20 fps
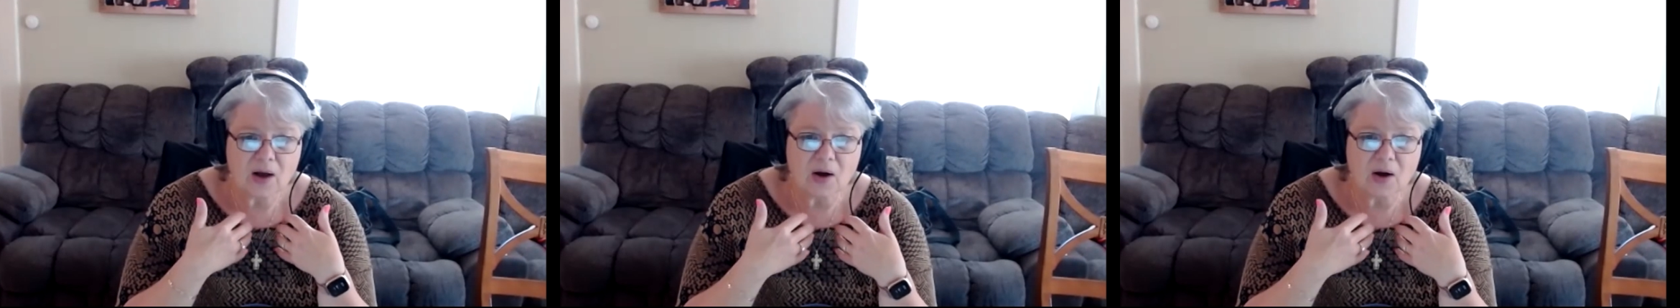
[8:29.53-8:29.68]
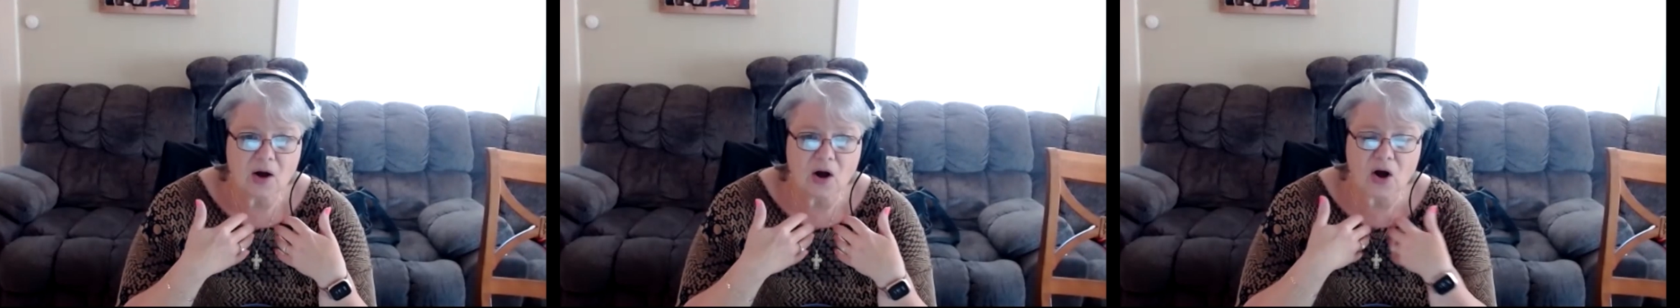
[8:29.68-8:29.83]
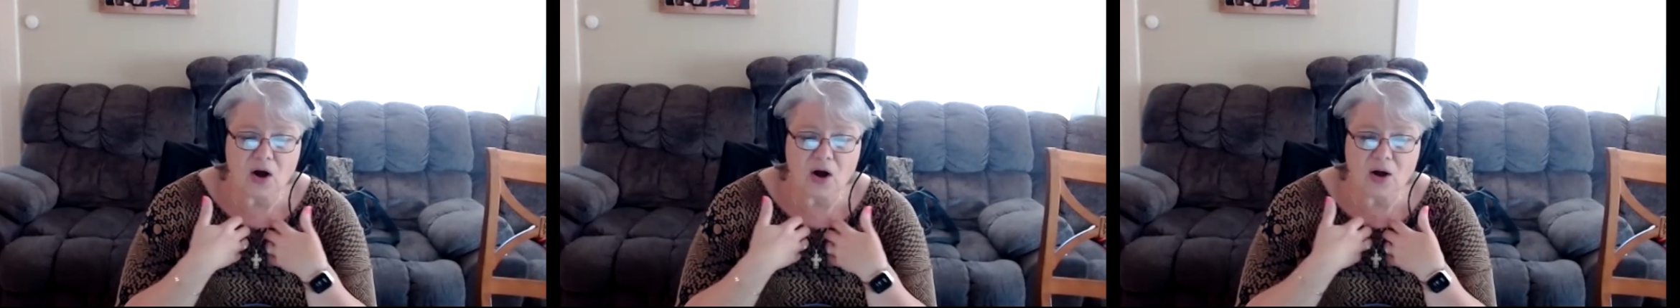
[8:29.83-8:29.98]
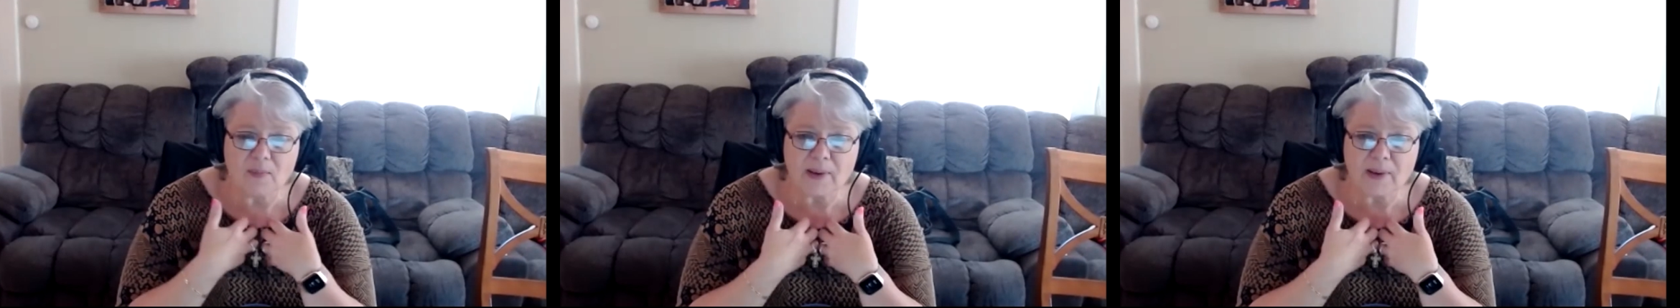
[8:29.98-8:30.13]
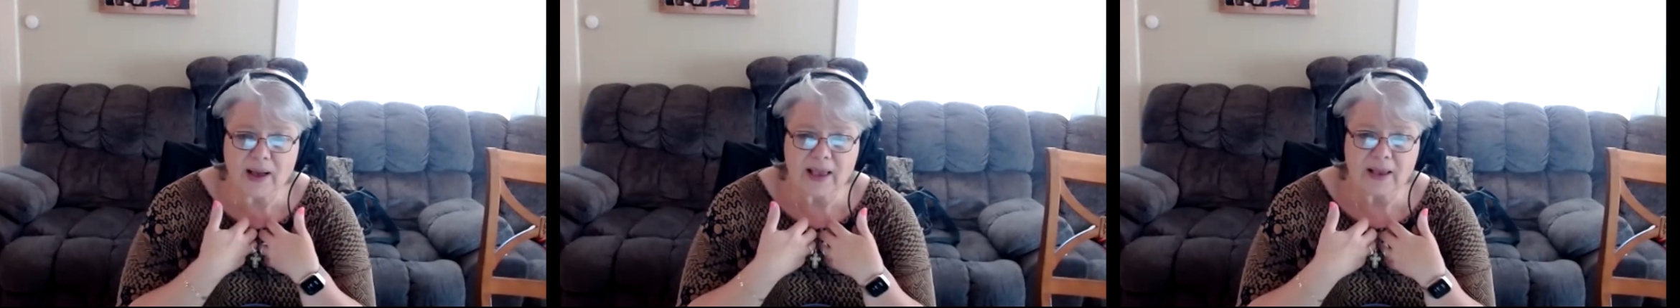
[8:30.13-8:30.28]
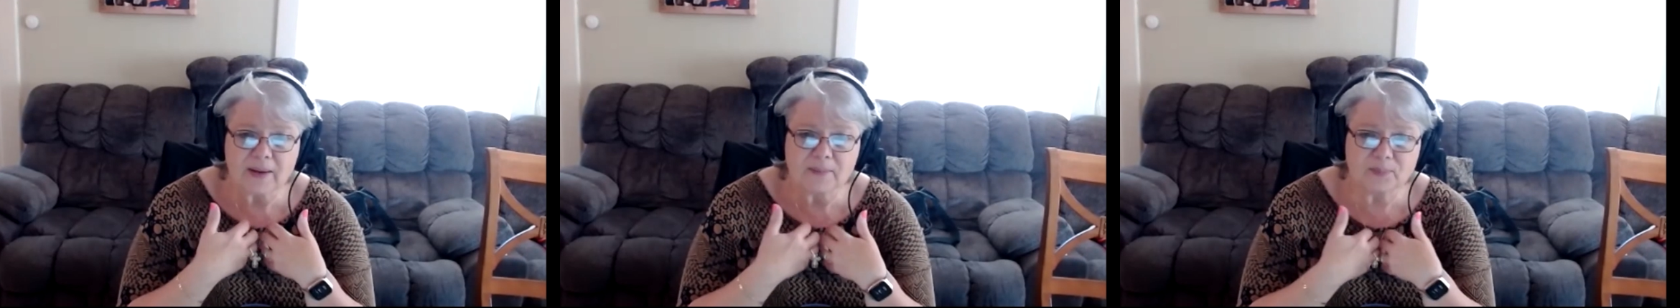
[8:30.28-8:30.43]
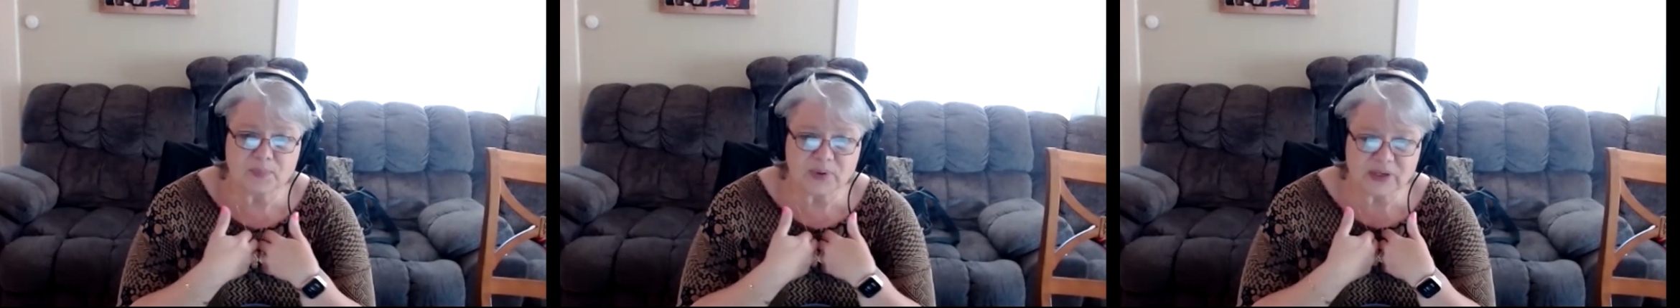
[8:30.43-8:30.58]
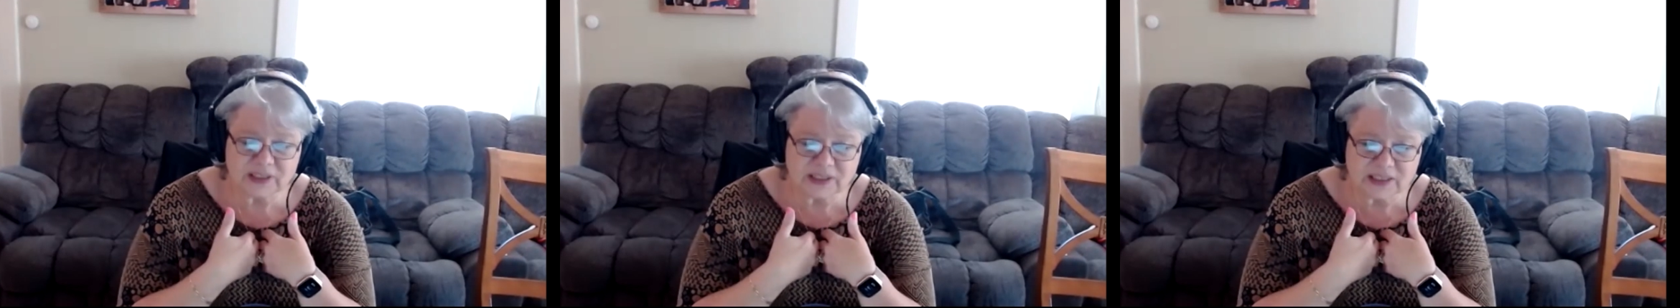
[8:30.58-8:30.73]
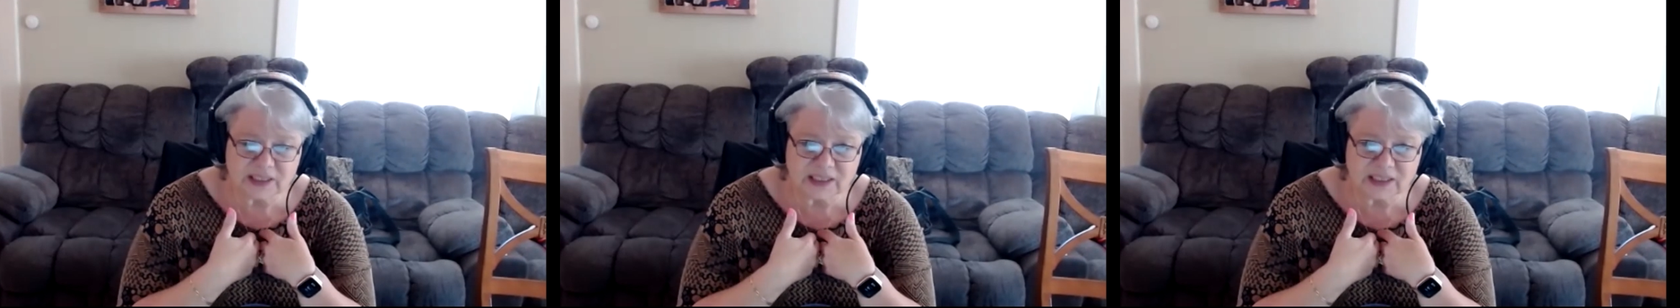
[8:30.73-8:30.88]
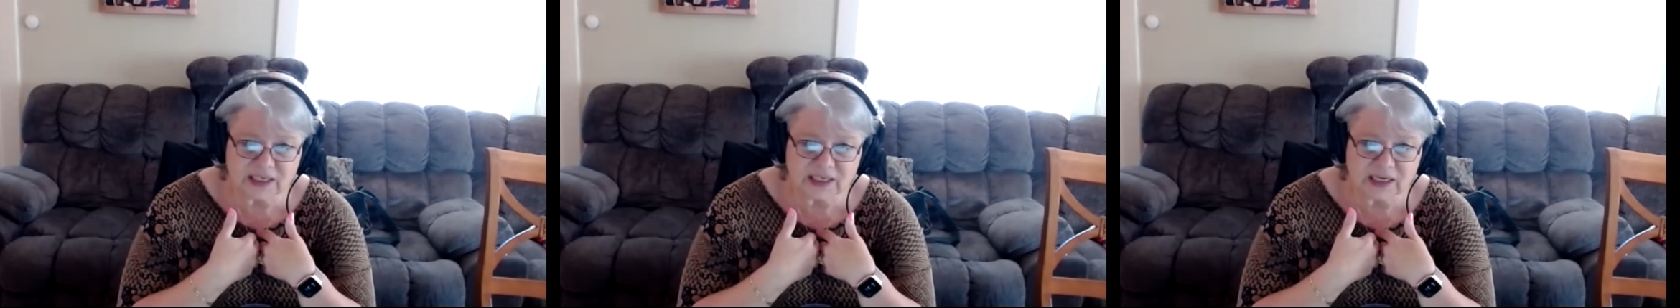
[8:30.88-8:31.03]
all my
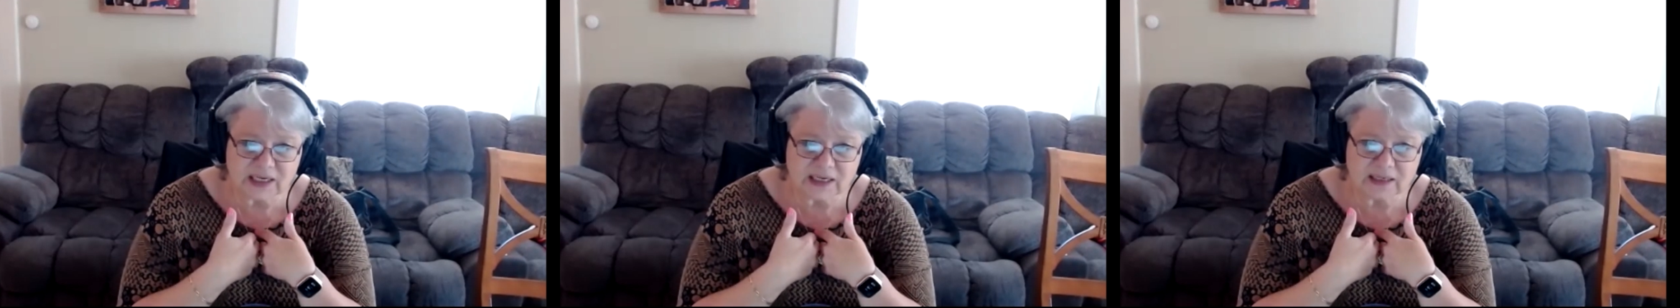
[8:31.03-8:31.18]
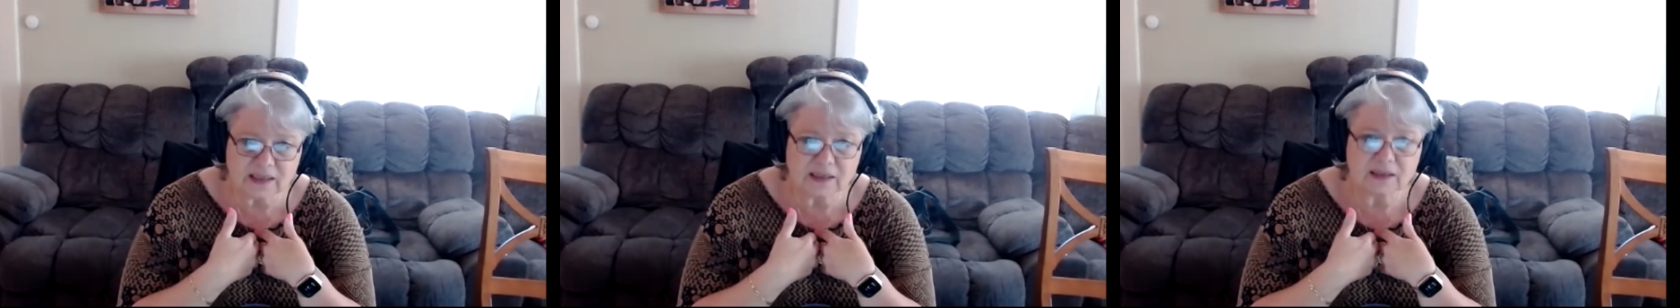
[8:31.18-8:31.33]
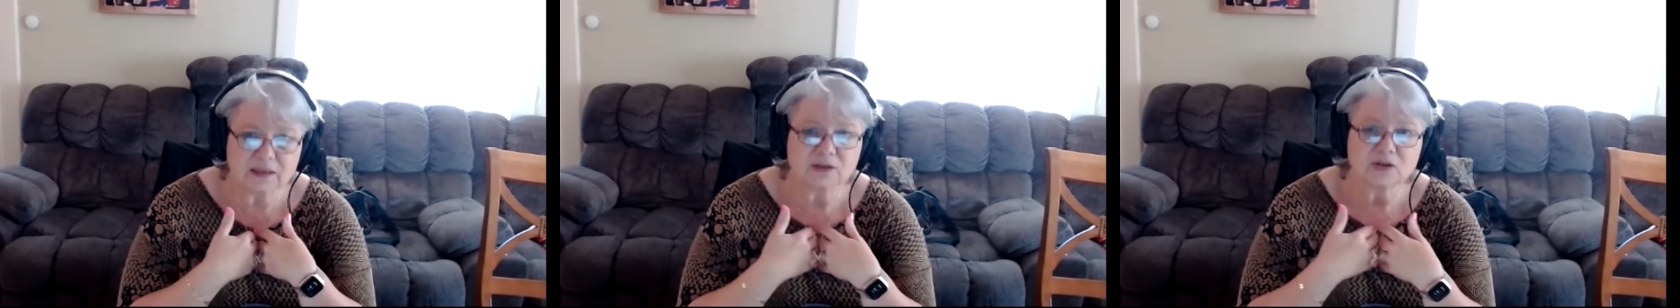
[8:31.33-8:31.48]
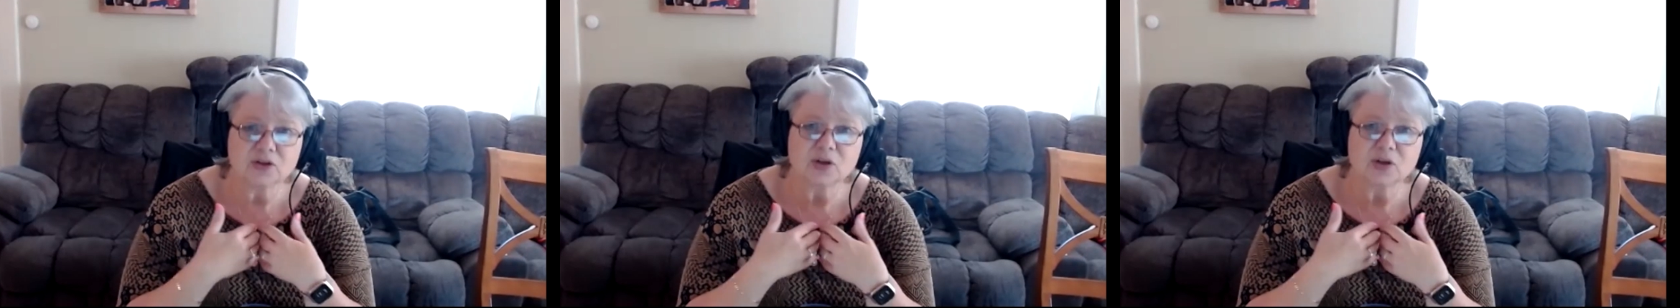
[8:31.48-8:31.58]
ability